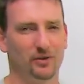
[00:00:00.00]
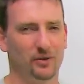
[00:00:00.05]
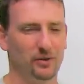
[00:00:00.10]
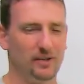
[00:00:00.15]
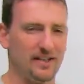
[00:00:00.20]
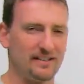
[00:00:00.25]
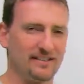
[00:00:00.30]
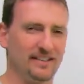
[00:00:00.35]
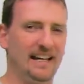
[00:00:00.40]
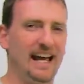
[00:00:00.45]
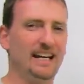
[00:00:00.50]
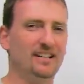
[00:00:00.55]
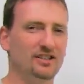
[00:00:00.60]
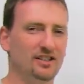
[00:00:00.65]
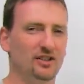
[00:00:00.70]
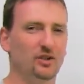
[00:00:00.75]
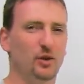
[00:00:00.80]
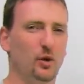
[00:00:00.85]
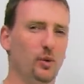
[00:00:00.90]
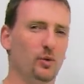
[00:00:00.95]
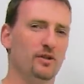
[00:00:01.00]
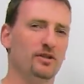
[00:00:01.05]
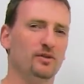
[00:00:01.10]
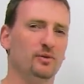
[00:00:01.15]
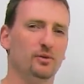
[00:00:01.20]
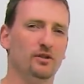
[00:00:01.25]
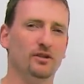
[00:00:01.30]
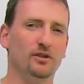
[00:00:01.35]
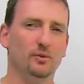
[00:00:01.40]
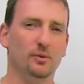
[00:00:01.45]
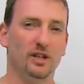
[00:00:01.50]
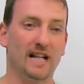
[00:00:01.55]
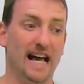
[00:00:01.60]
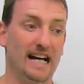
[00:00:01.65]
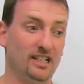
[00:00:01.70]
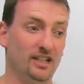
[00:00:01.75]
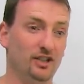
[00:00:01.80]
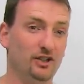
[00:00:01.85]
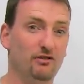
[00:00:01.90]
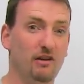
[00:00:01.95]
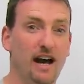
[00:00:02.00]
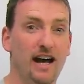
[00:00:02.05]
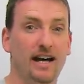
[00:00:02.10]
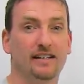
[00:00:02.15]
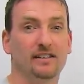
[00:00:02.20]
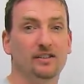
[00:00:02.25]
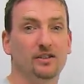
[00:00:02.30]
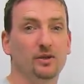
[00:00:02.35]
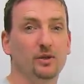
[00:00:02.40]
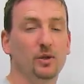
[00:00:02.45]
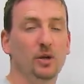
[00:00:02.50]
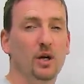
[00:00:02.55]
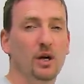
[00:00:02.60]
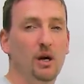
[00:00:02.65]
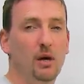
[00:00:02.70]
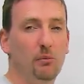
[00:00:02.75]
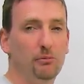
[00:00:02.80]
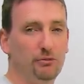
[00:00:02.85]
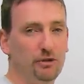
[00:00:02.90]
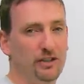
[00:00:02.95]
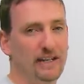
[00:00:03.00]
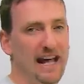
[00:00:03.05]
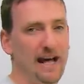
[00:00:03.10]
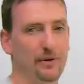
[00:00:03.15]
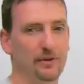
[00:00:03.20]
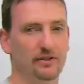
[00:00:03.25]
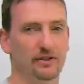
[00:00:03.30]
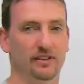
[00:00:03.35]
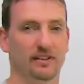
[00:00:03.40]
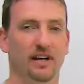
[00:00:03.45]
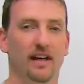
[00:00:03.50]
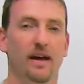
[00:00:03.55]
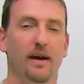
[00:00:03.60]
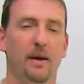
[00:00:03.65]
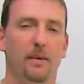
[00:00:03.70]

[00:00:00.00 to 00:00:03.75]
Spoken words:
who doesn't actually know this word will actually try to pronounce it.